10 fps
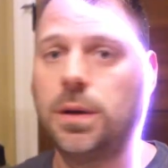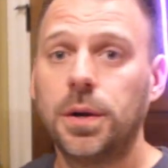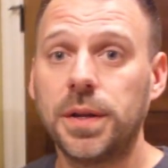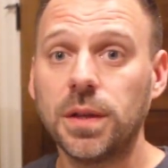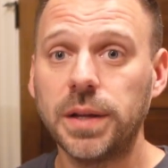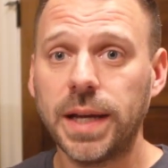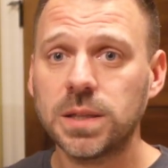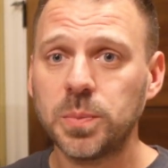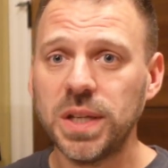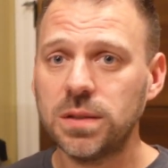All right, the
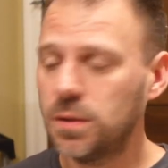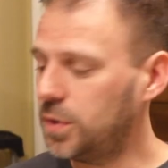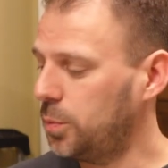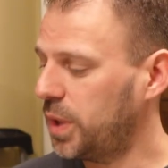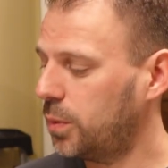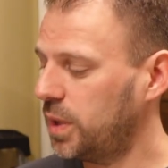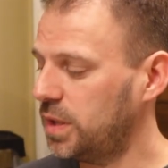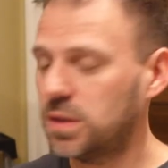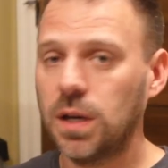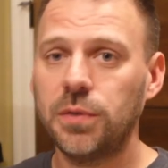last piece of
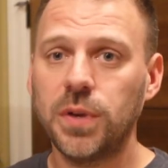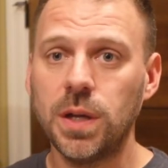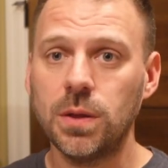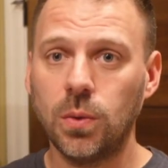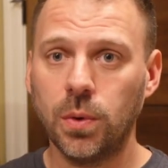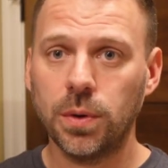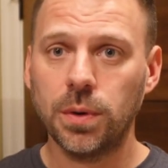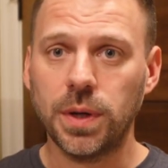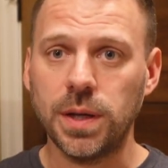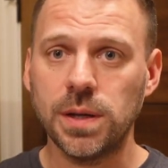Ubiquiti stuff in the
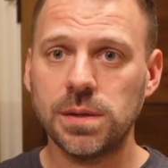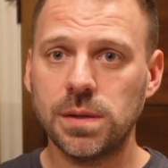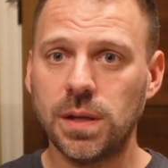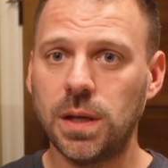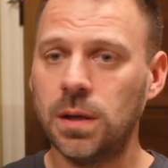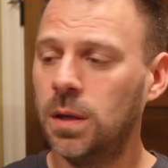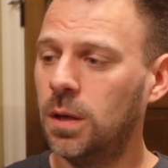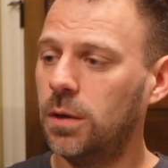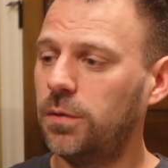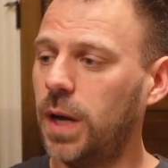order is the
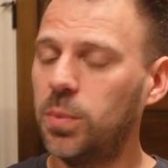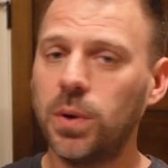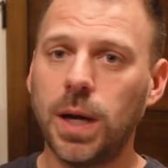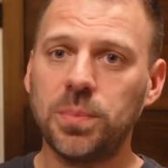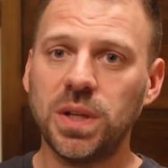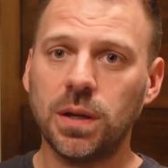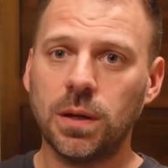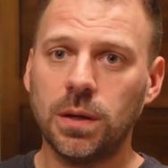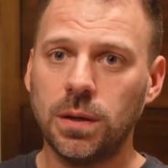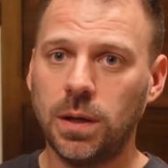fiber
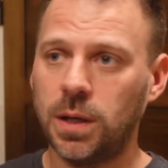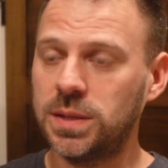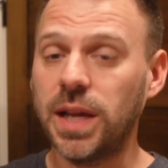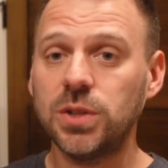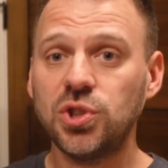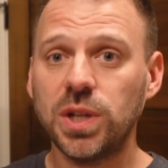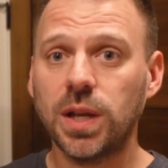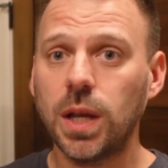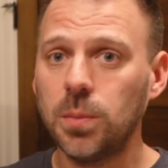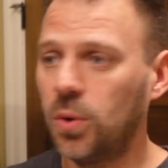optic 10G
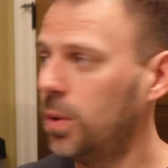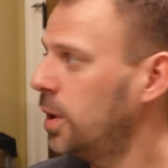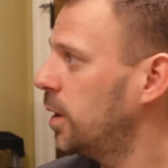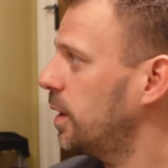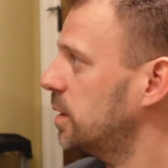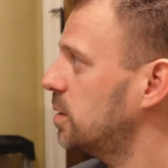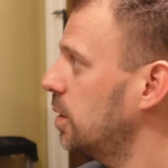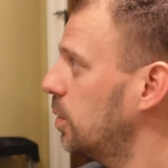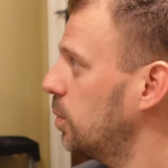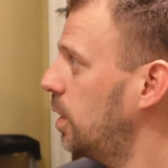cable that's
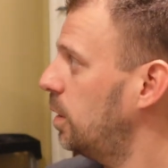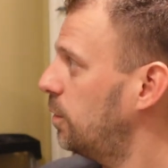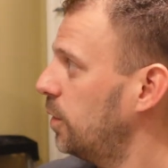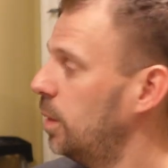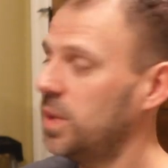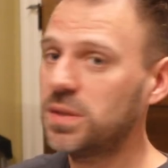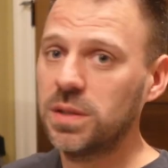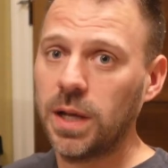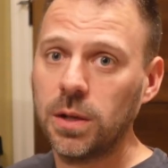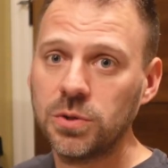going to run from the
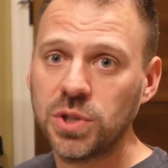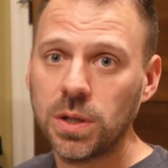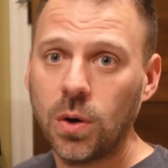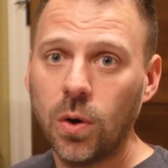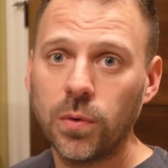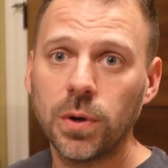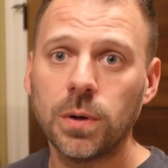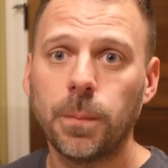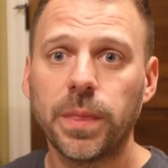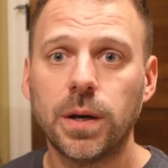Synology over
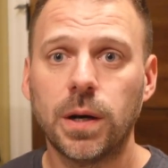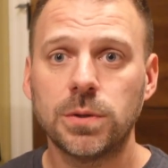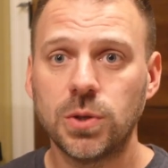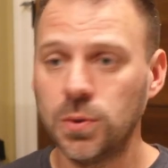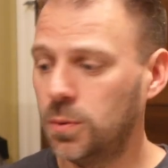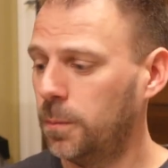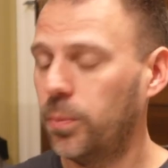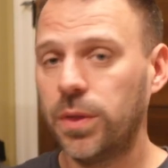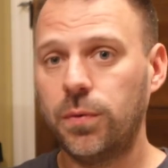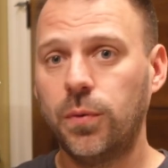to
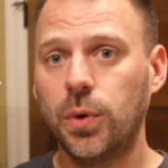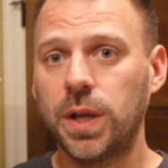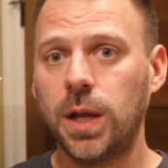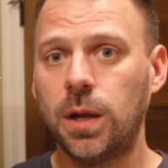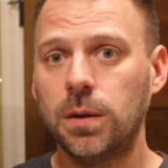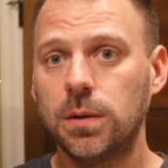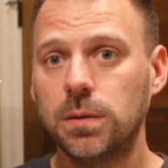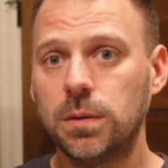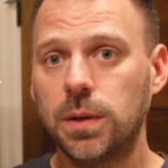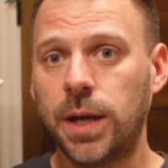the 48
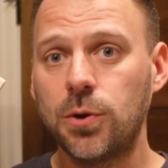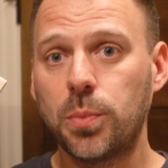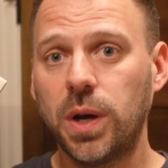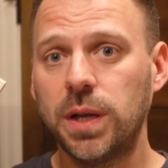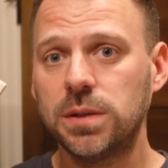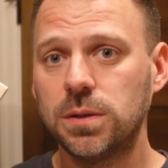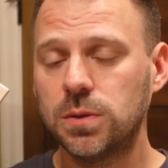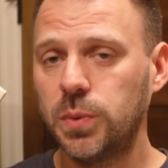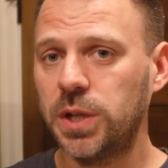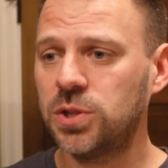Enterprise
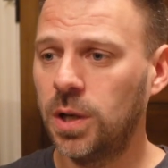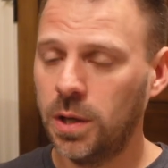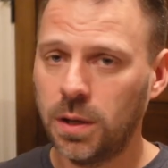switch.